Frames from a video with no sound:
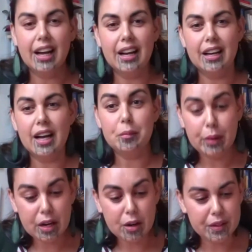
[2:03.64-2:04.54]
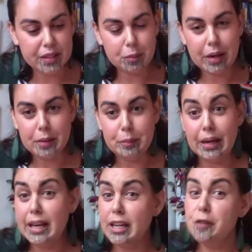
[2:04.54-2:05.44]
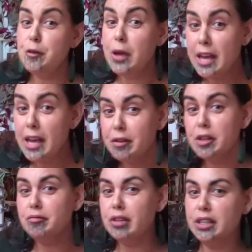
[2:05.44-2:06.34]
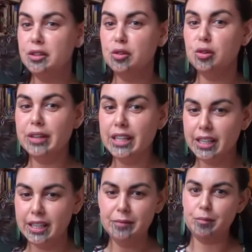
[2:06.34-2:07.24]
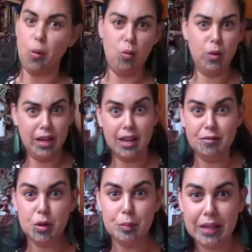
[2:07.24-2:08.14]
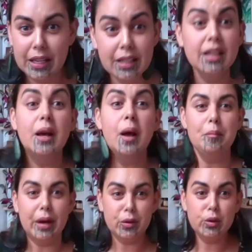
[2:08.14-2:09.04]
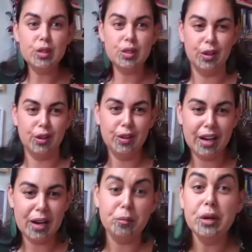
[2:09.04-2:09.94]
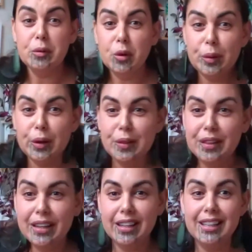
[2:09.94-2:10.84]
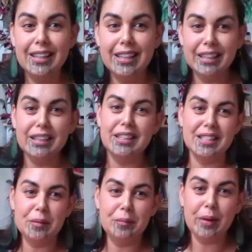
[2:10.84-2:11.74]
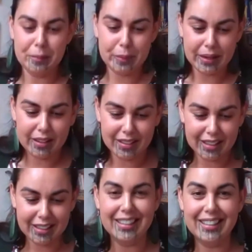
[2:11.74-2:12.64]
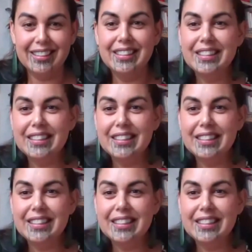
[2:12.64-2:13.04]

uh, about this paper. And if you haven't read it already, where have you been? But also, um, we will put the link to the paper uh,